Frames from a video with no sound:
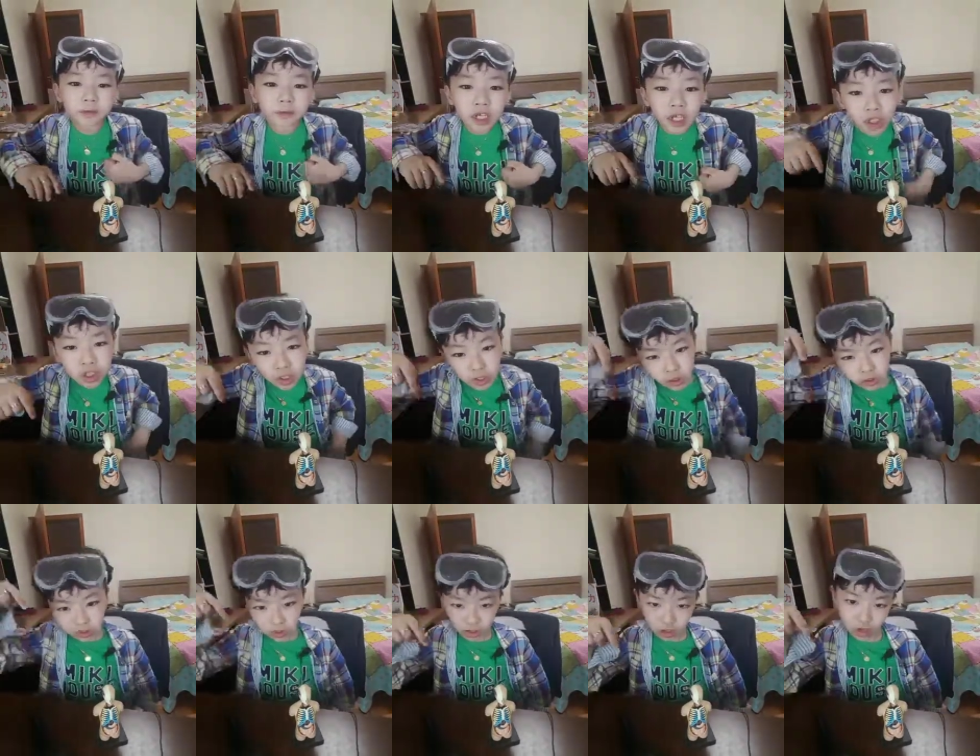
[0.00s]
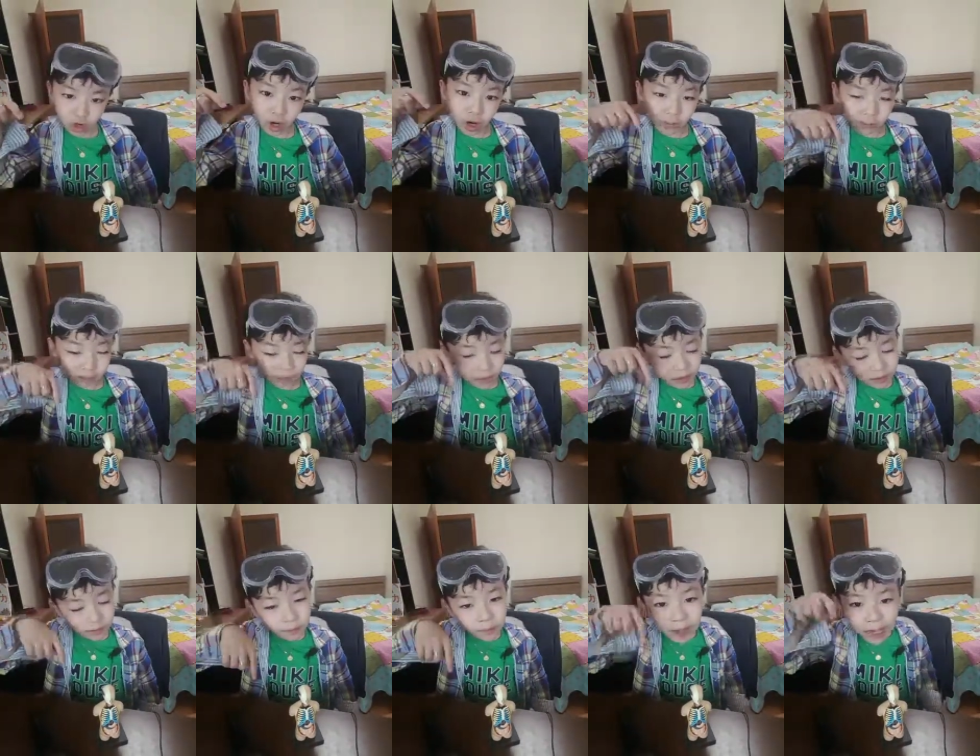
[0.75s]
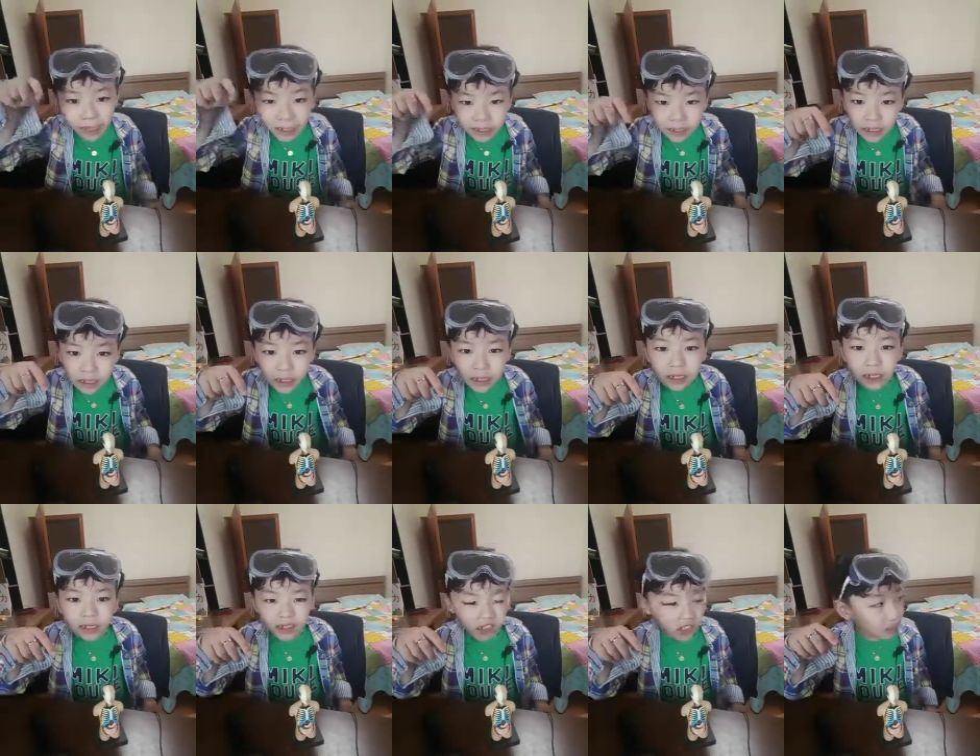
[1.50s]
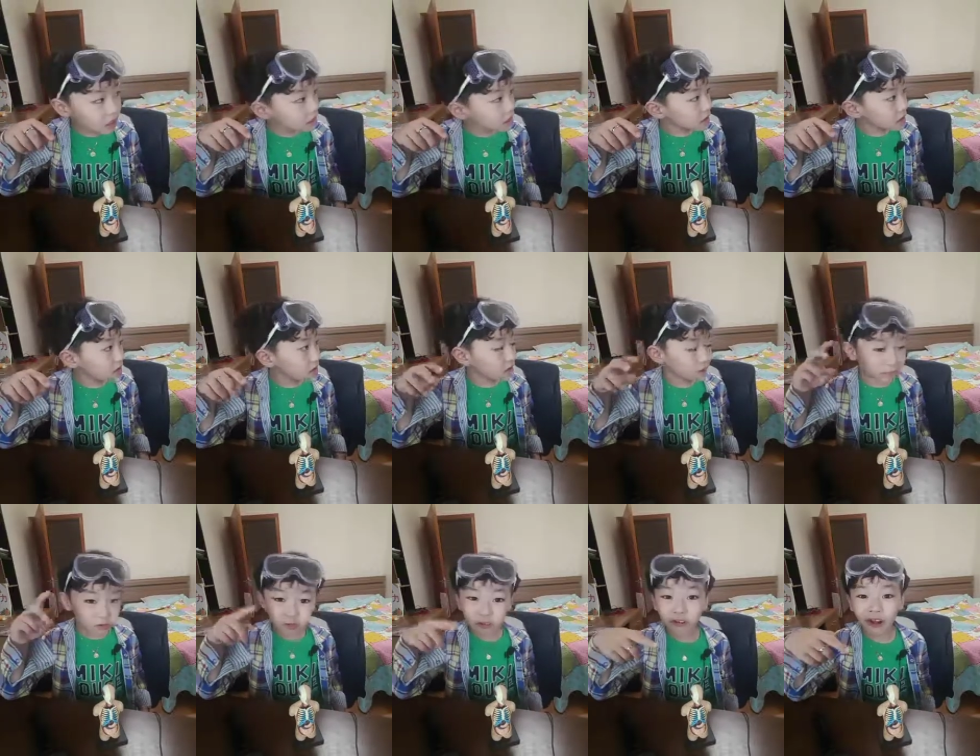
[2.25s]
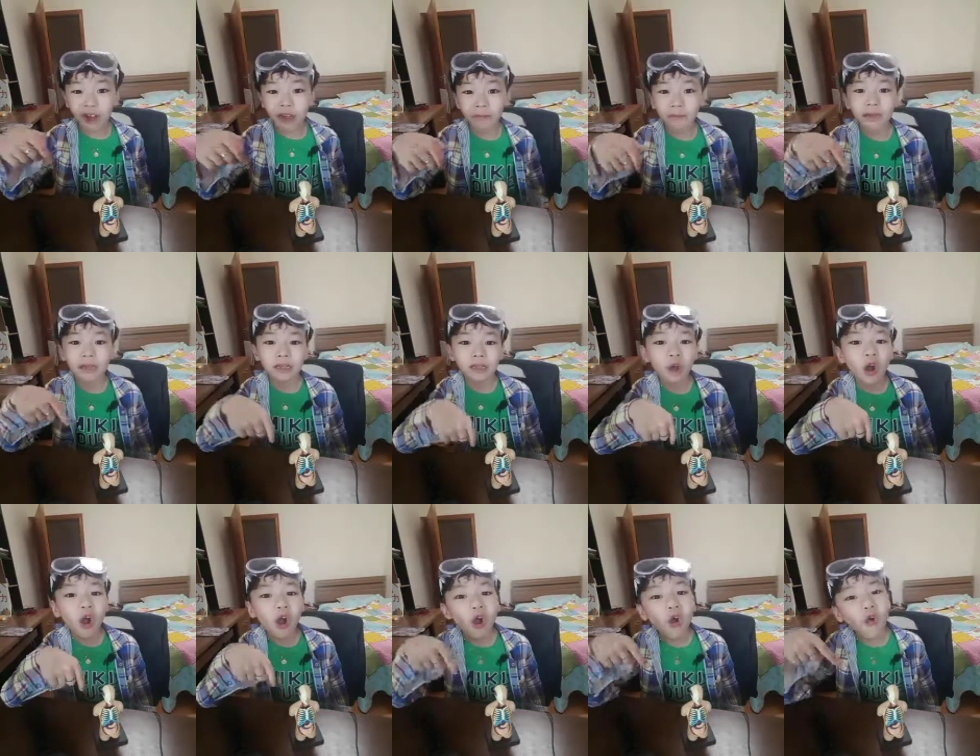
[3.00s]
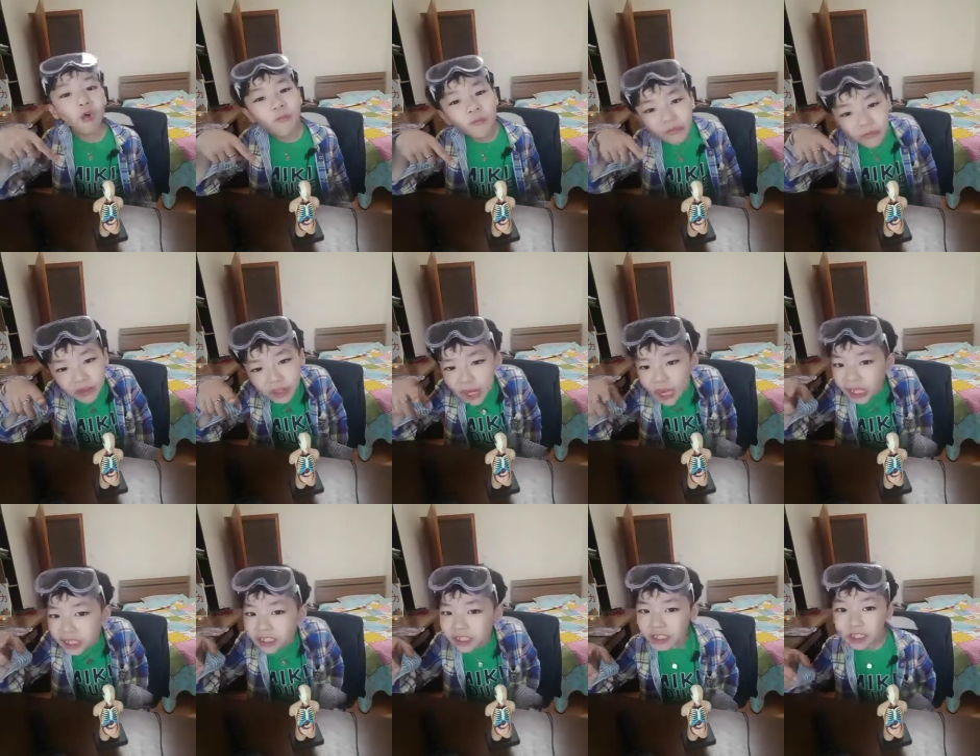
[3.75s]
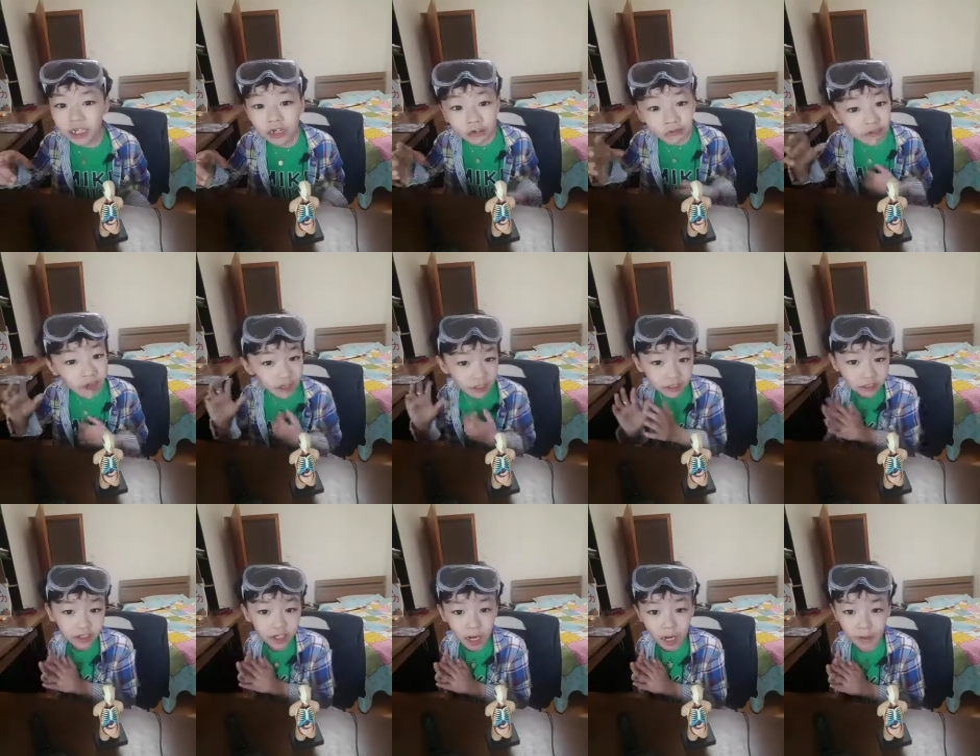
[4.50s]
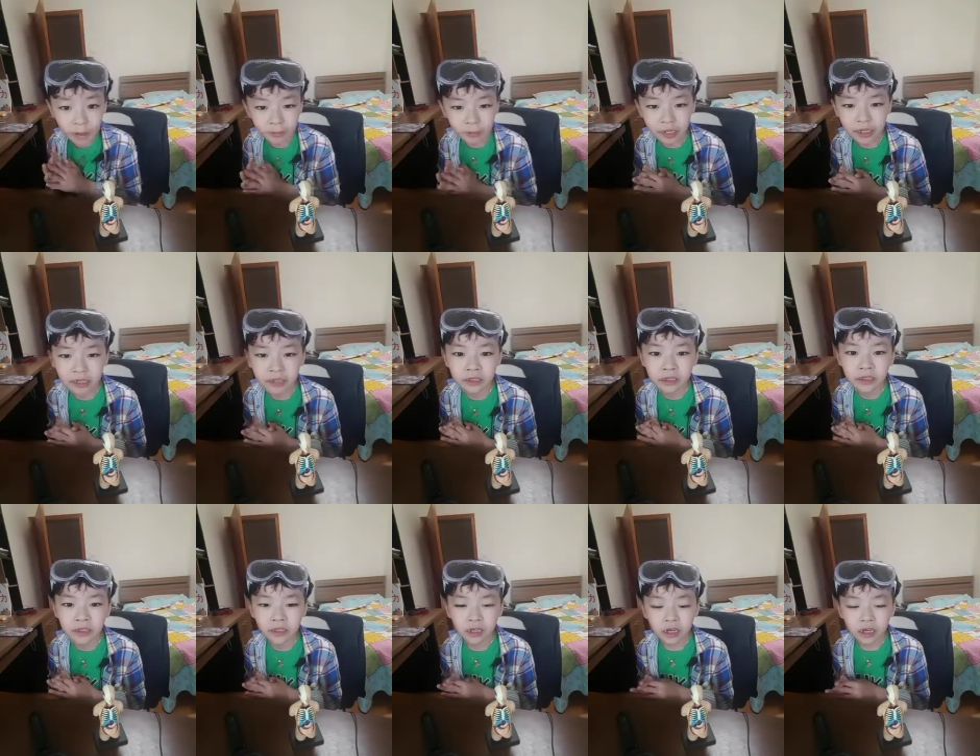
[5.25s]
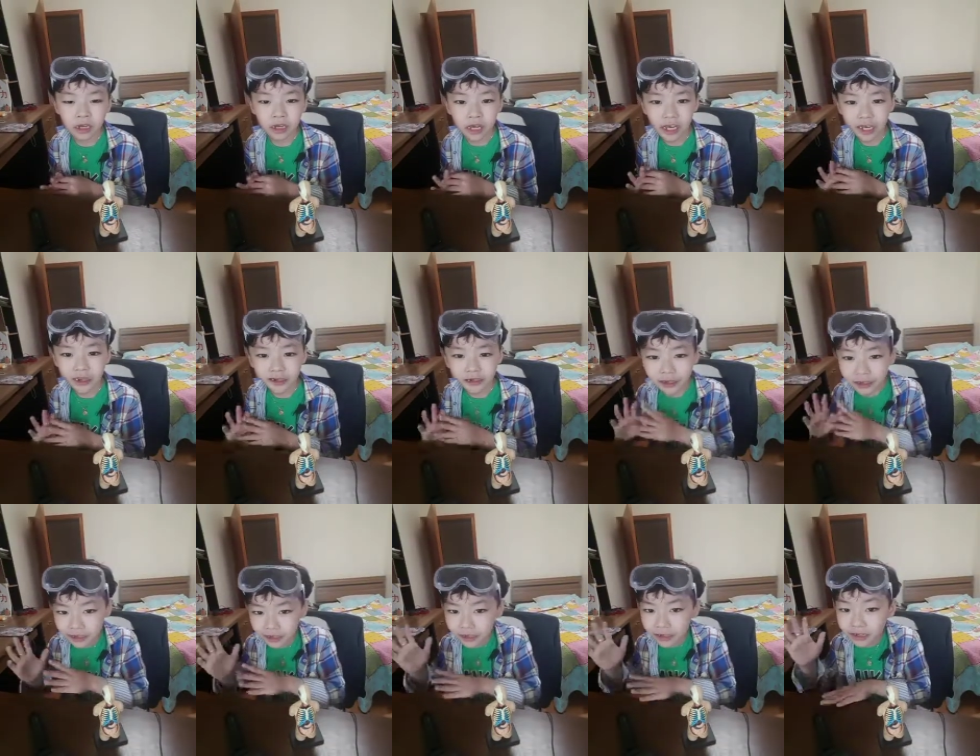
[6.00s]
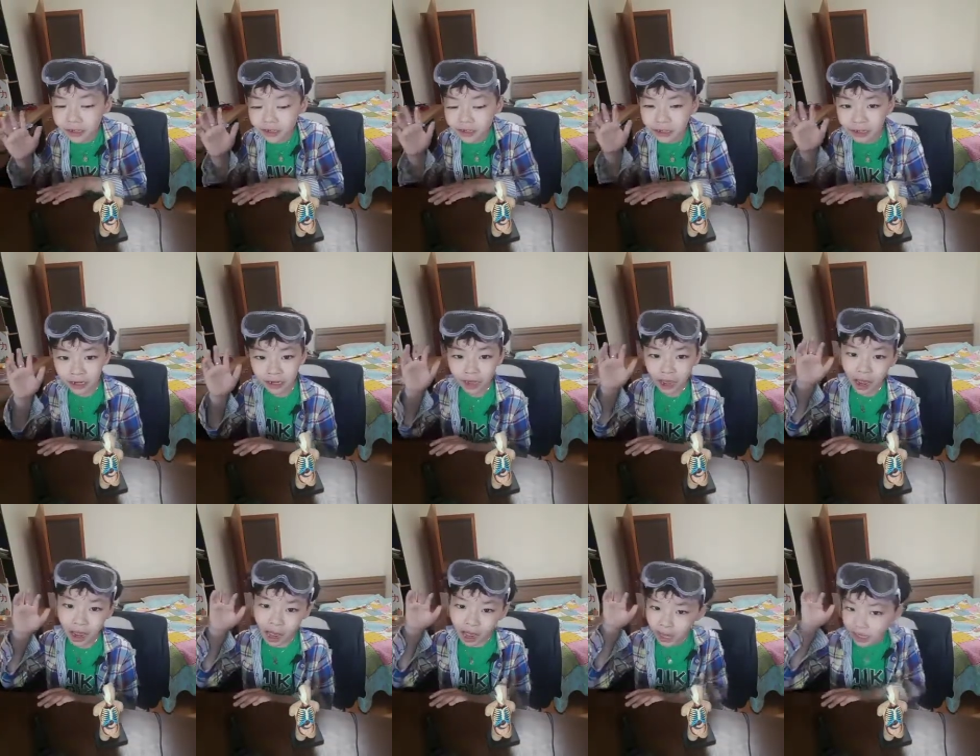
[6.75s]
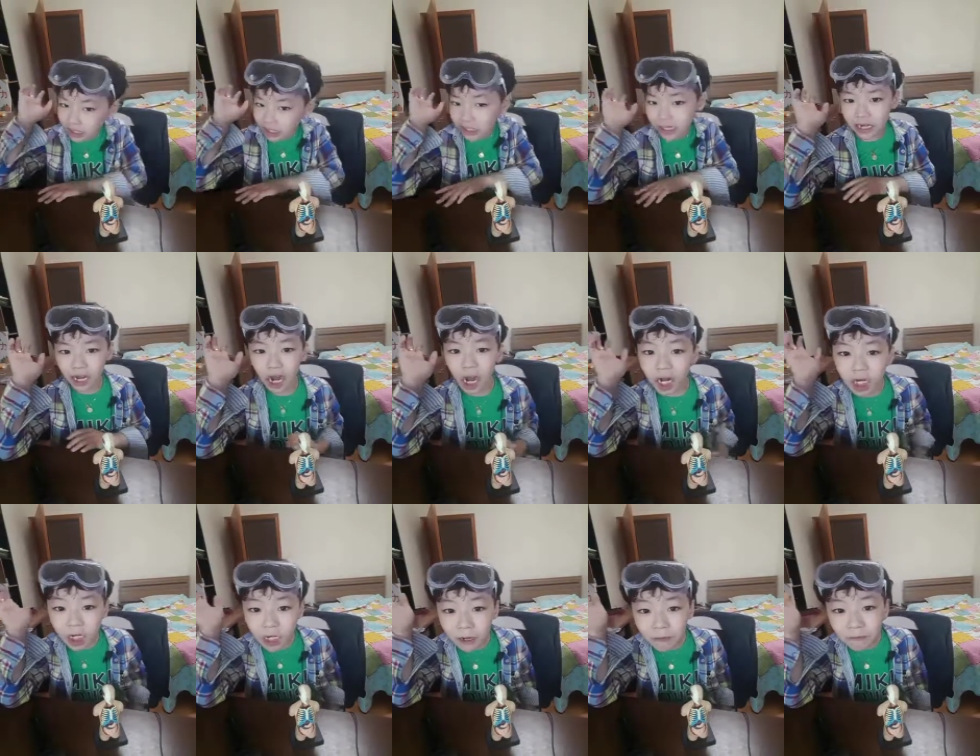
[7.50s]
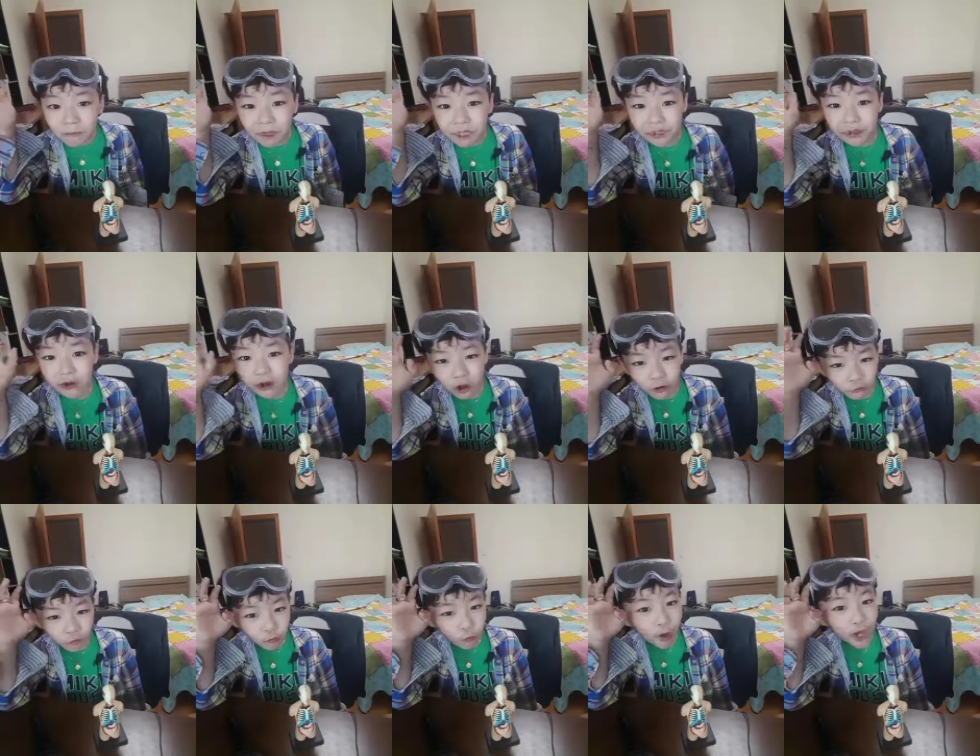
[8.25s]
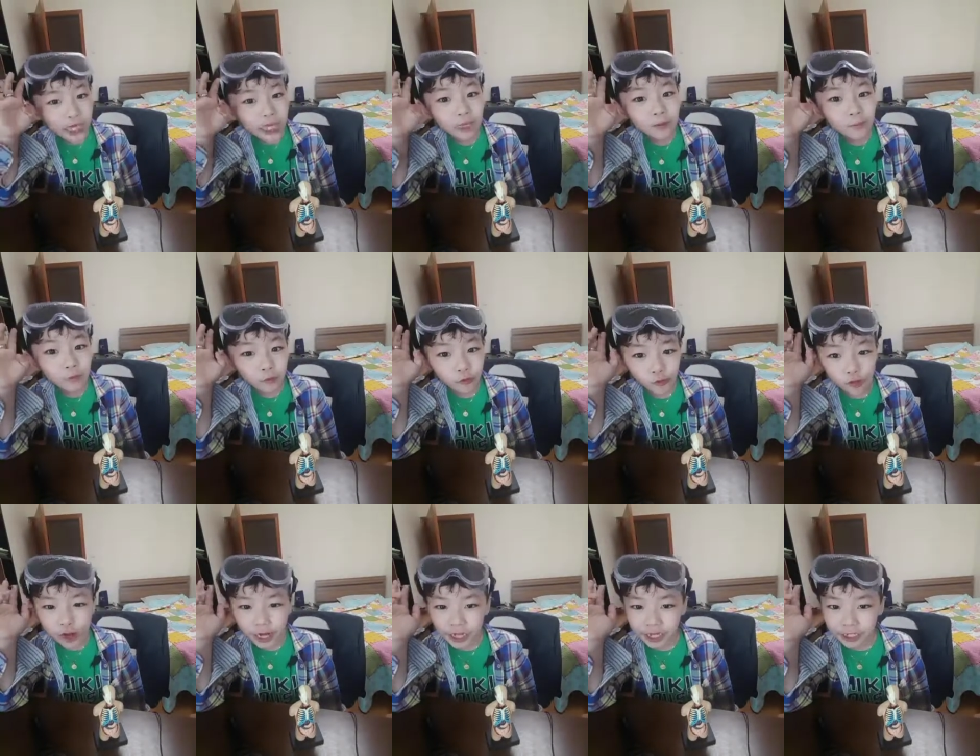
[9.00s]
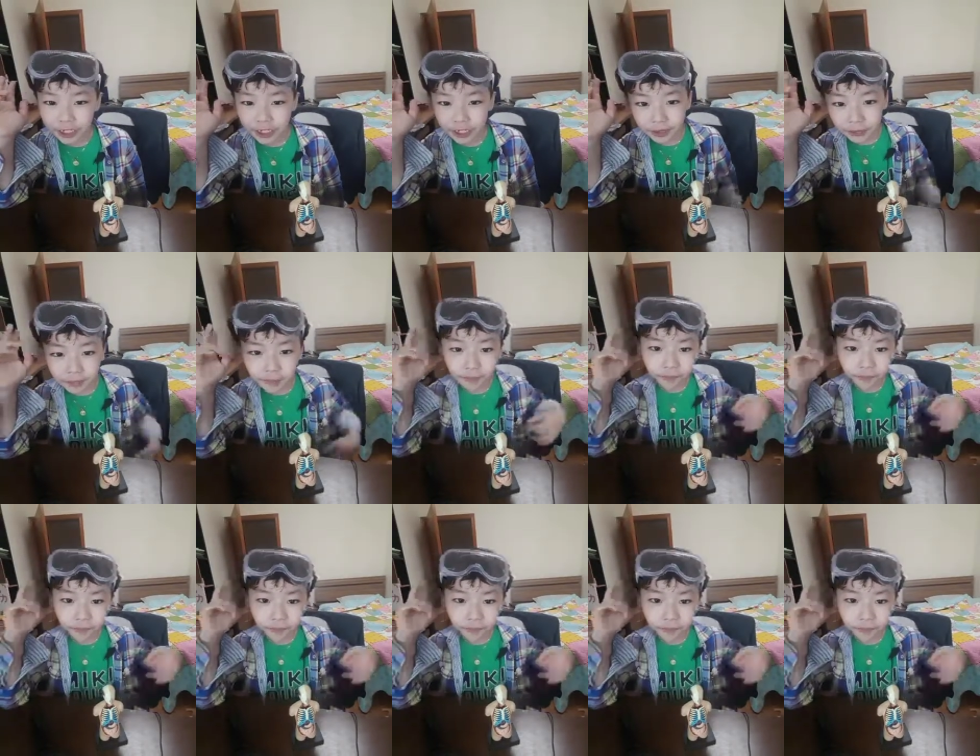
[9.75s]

Just comment, but just subscribe below. And see you next time in the other video of Wild Parade.